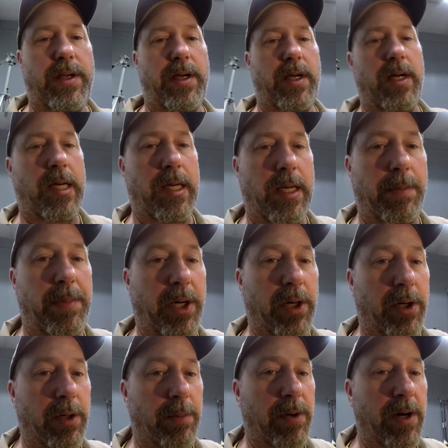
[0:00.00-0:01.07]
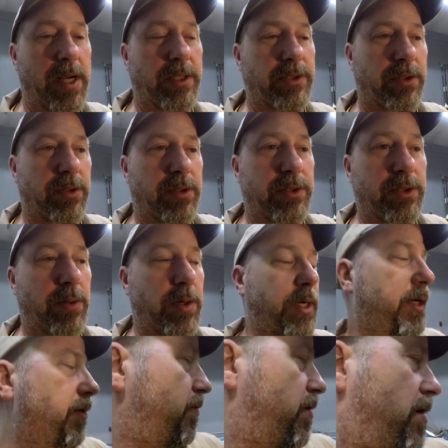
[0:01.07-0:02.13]
a bigger compressor is so I
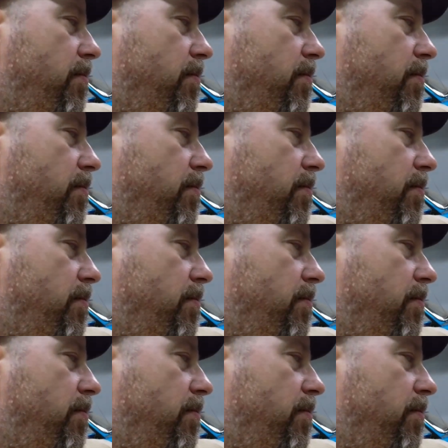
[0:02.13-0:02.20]
can run